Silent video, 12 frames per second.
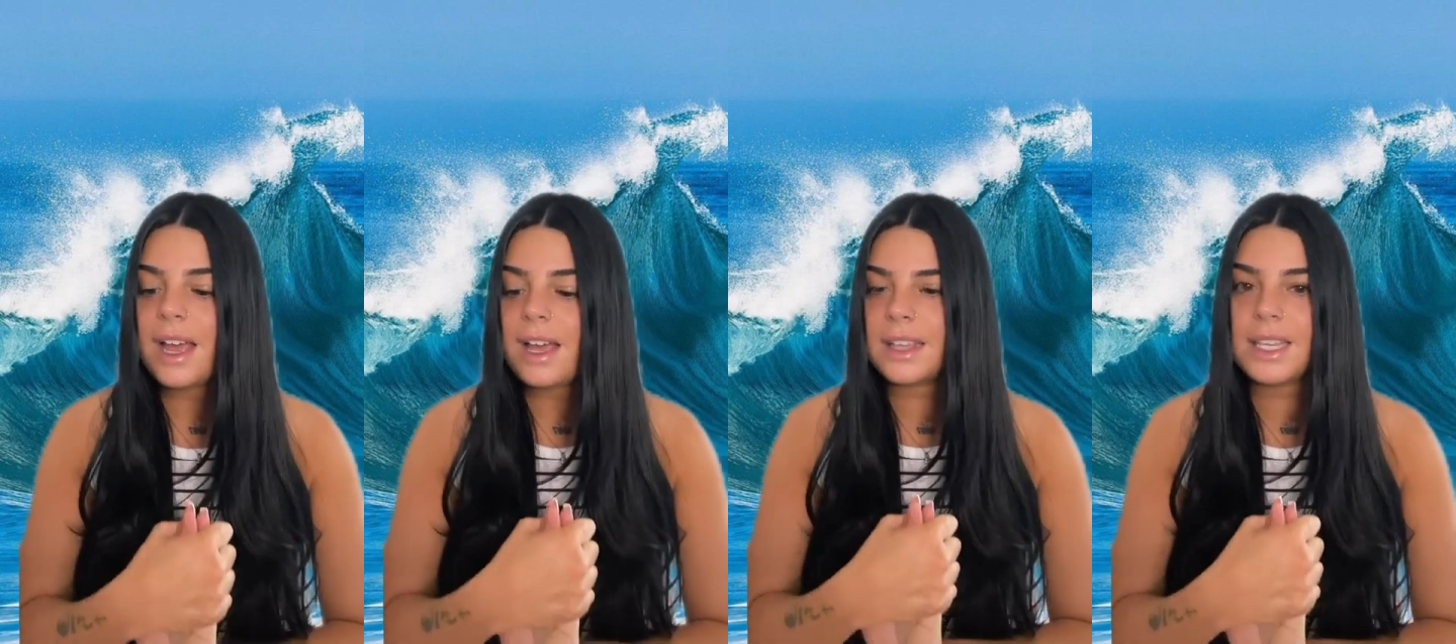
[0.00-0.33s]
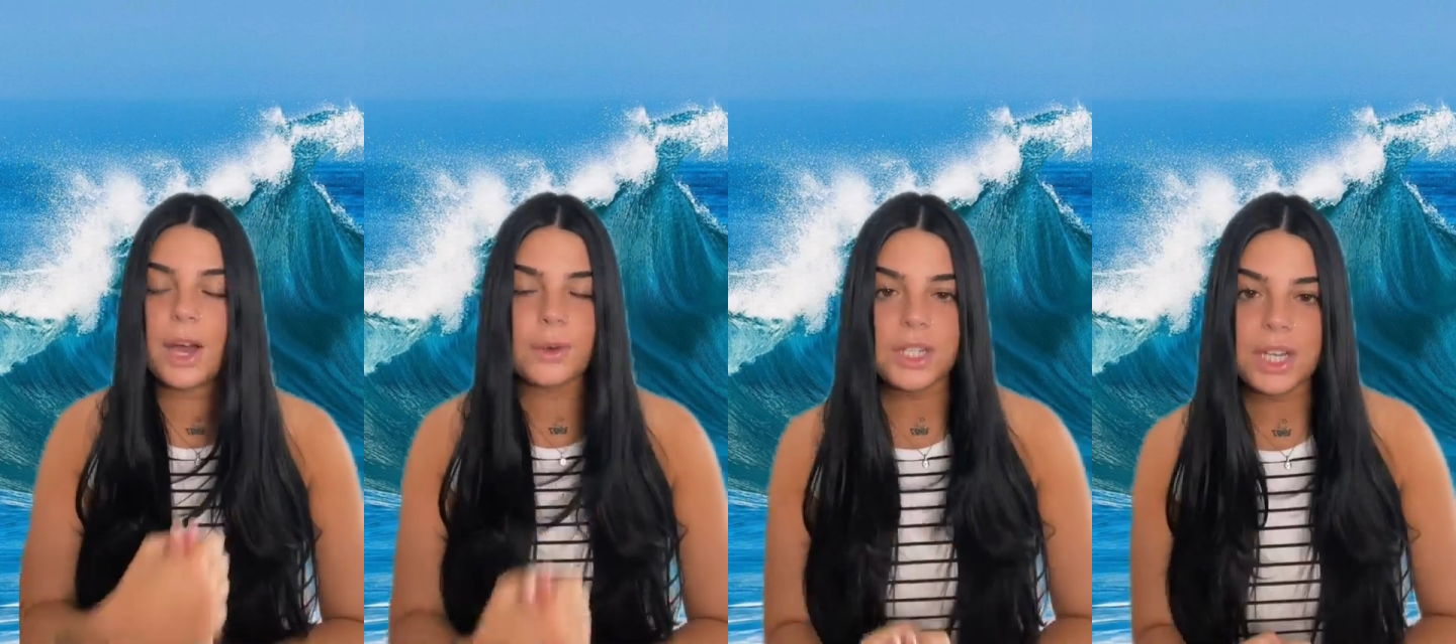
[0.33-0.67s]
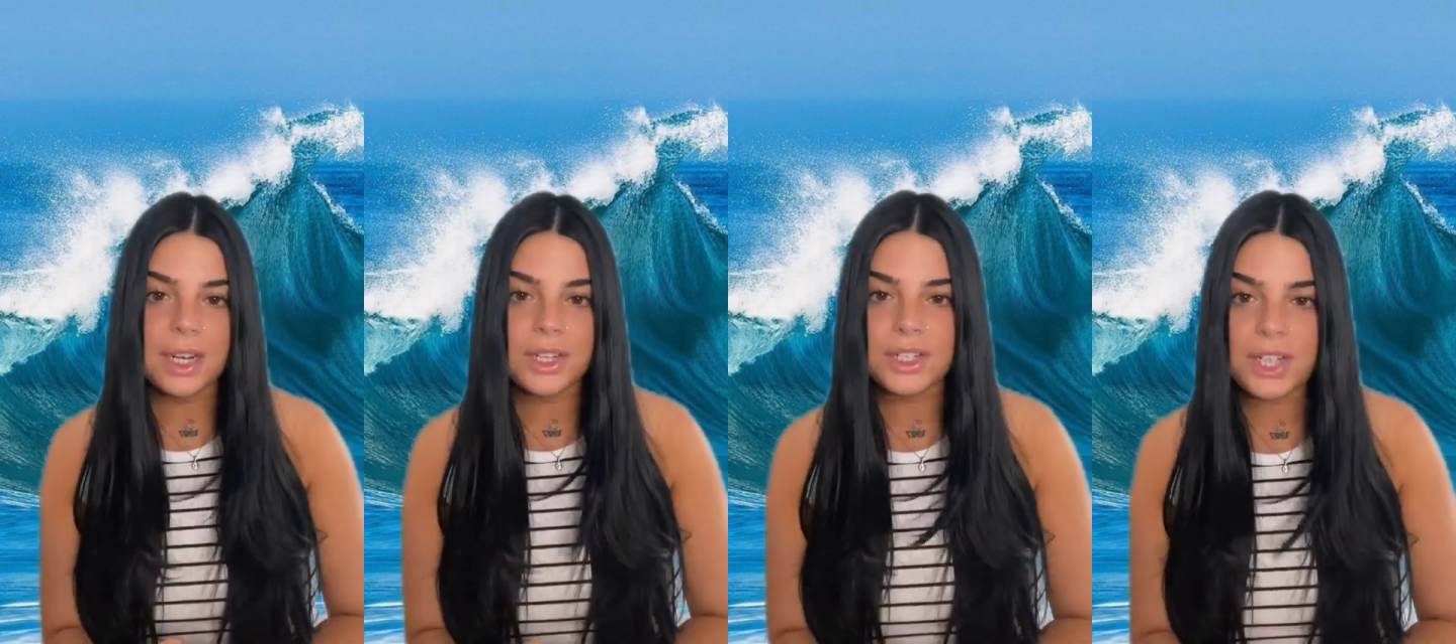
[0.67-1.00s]
the
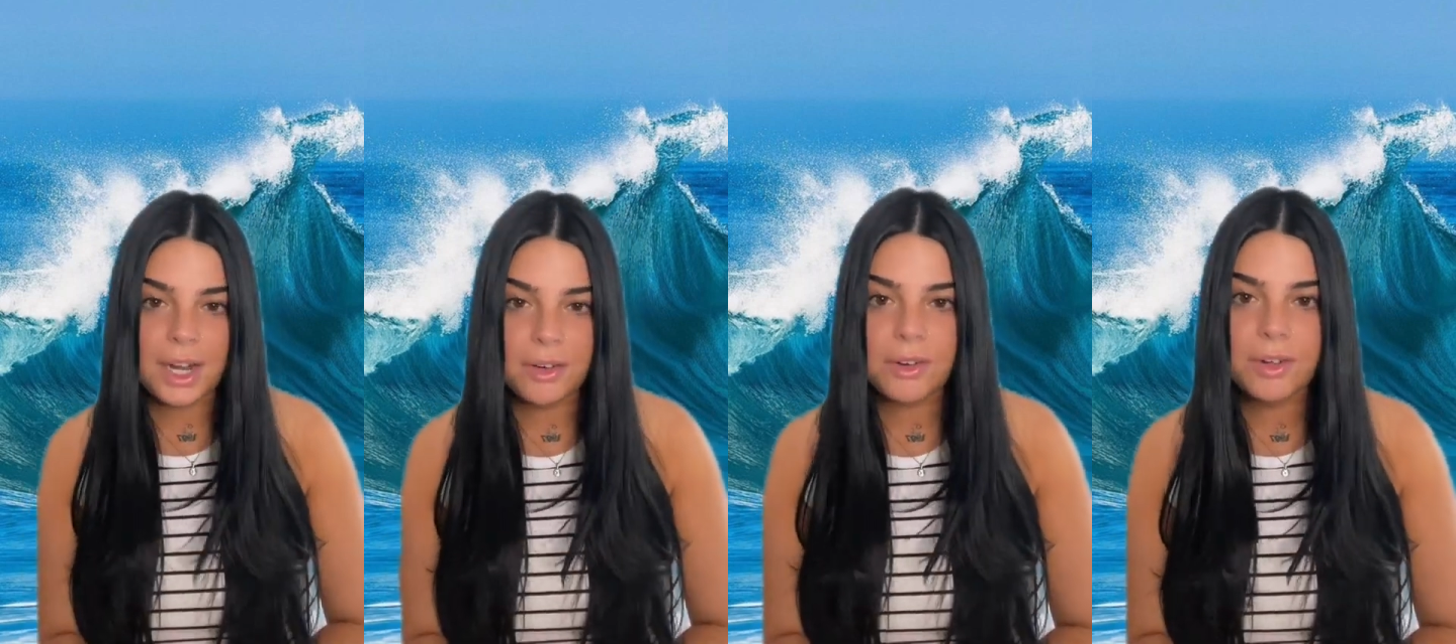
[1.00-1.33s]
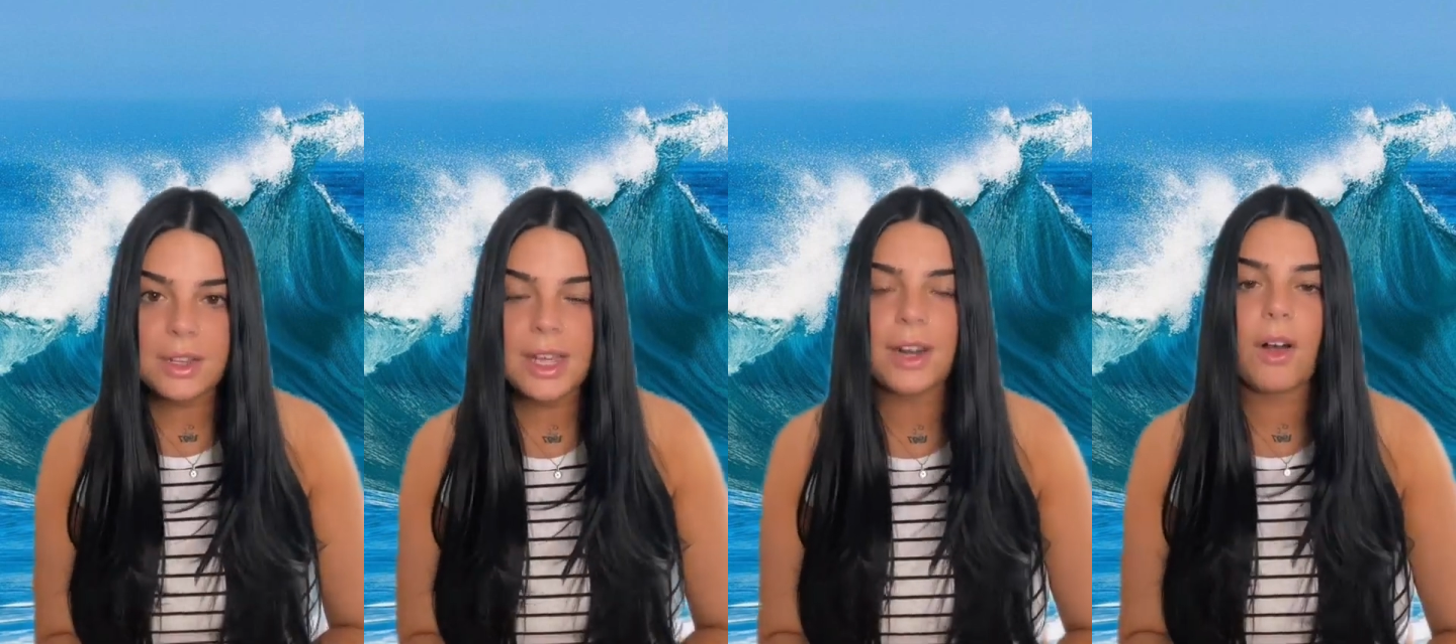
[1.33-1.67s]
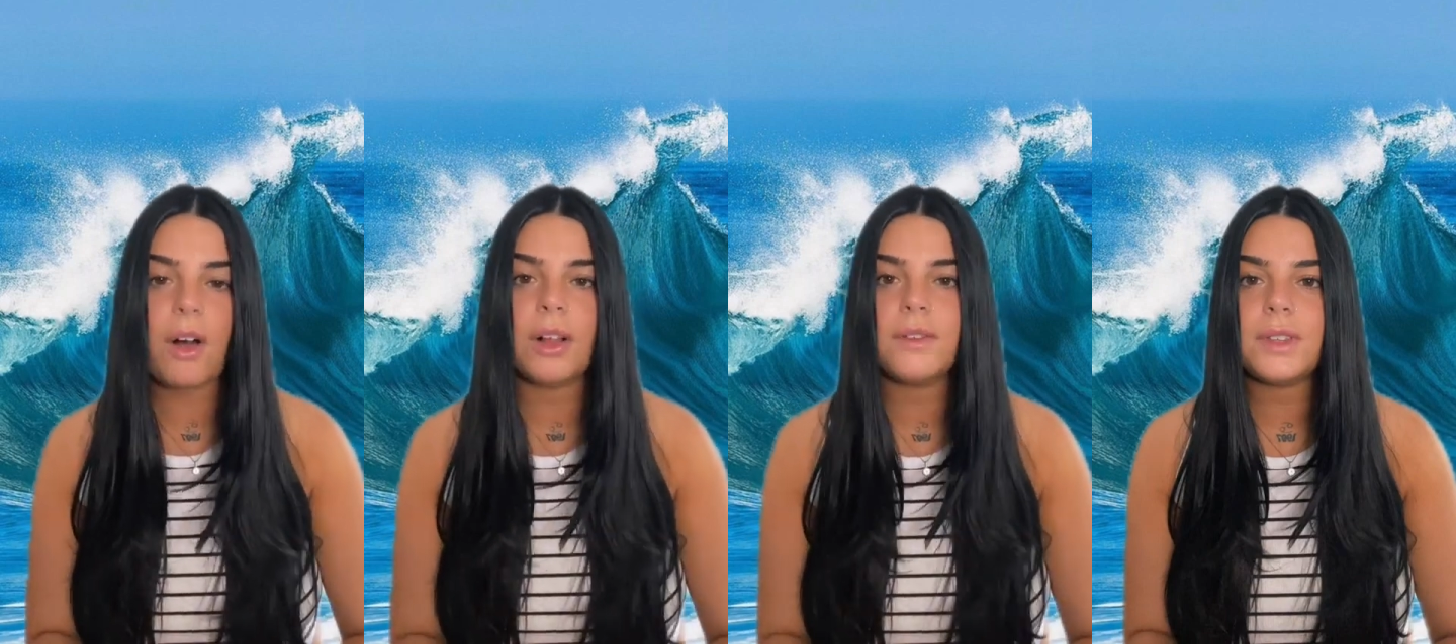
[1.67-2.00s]
ocean in general, and
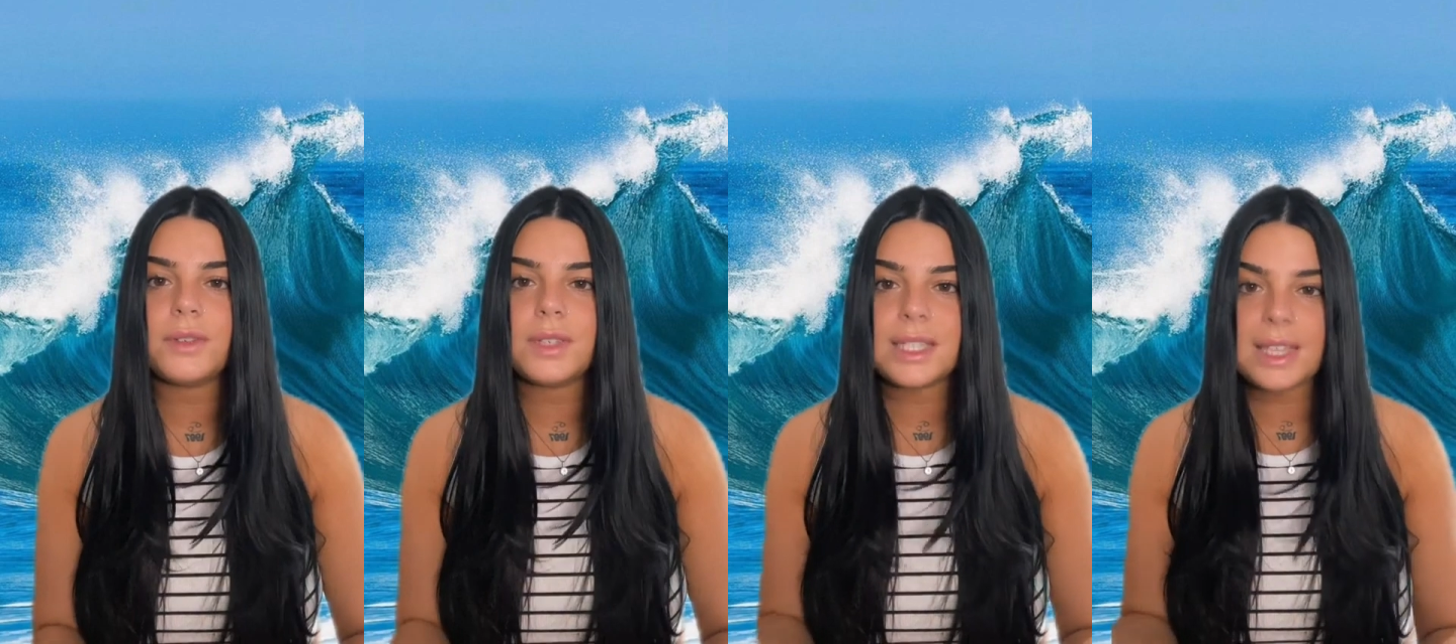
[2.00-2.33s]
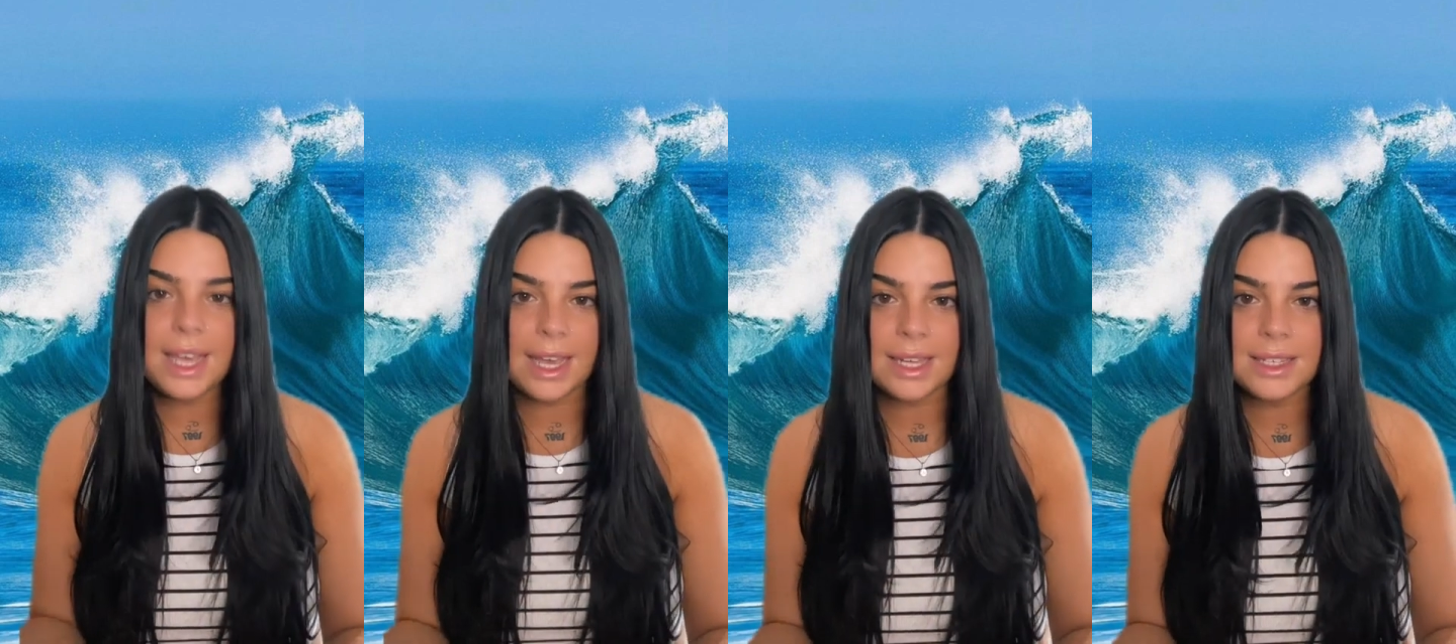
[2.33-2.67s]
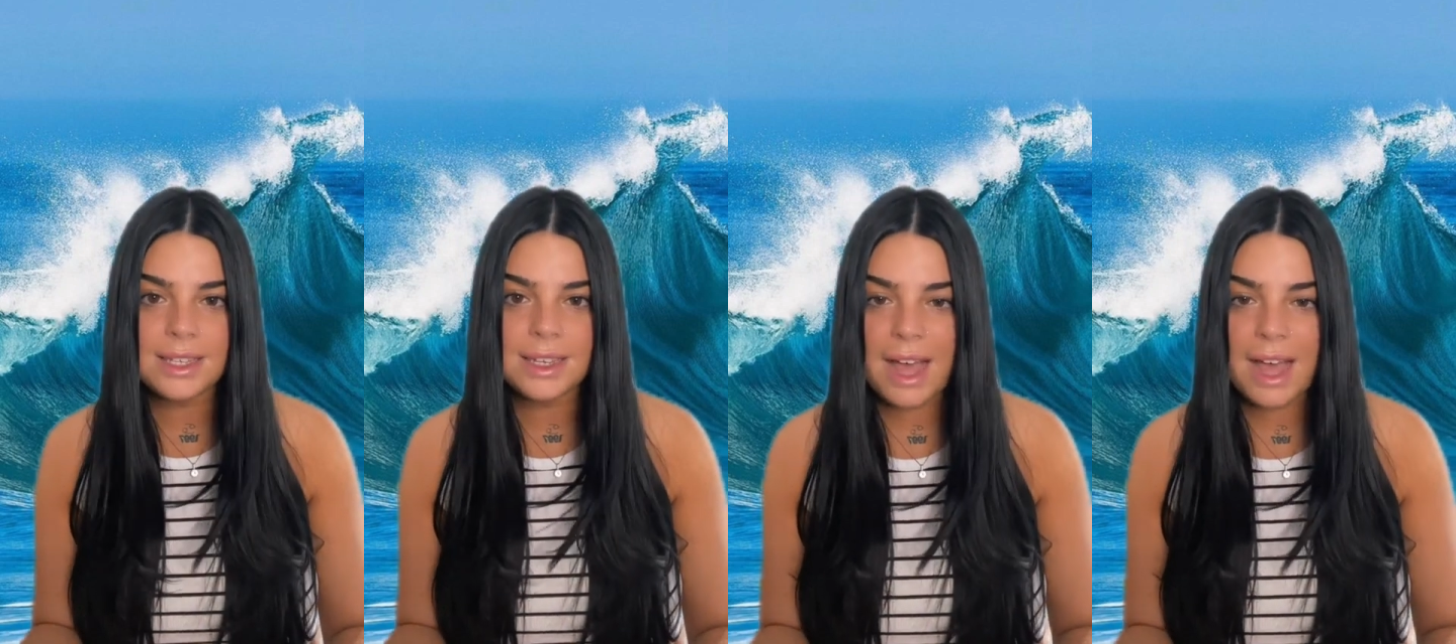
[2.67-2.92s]
all of those things,